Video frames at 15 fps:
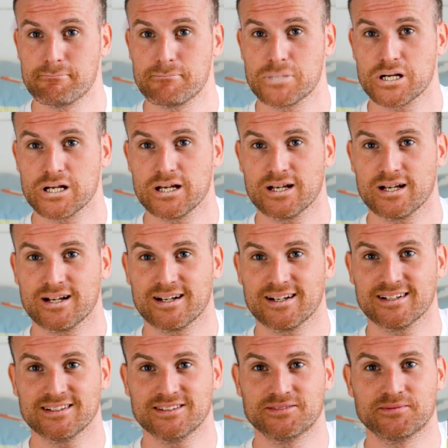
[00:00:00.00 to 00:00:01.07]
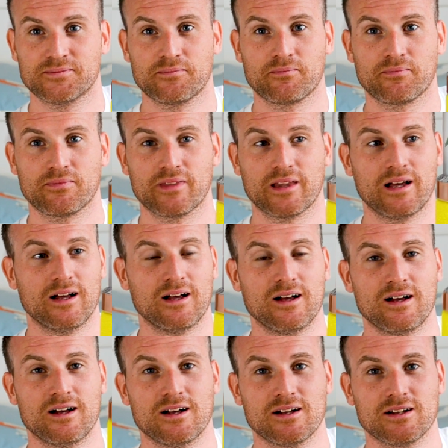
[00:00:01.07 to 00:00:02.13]
Ba-ding.
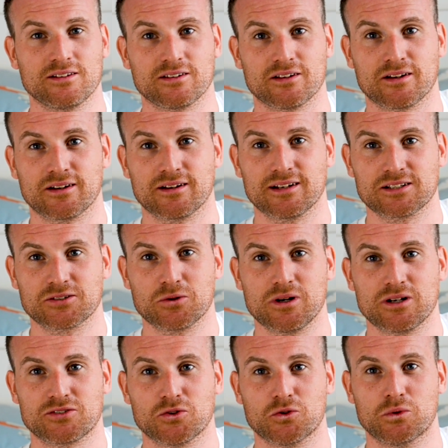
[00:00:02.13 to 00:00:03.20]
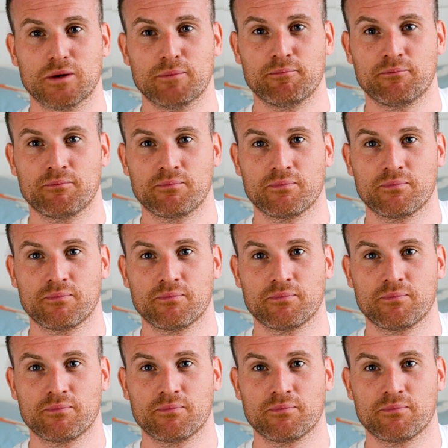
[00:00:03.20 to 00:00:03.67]
So it's quite a tall one,